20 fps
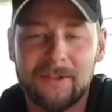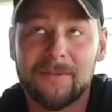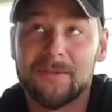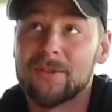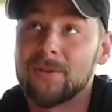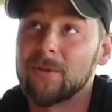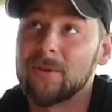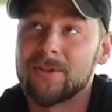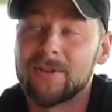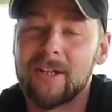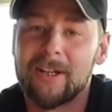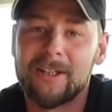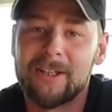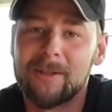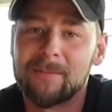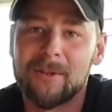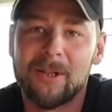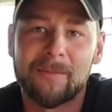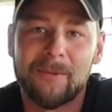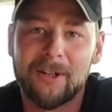the solar's not
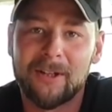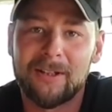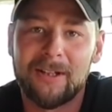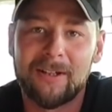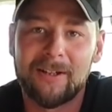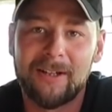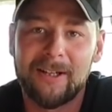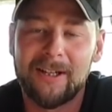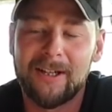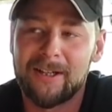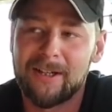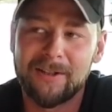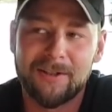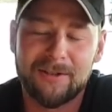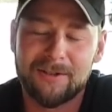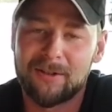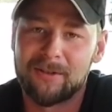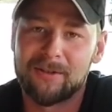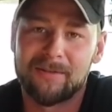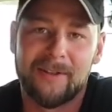keeping up on a cloudy day, and I
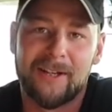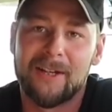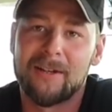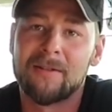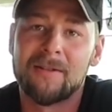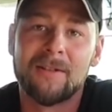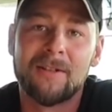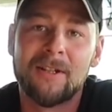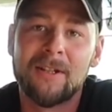just start the fan.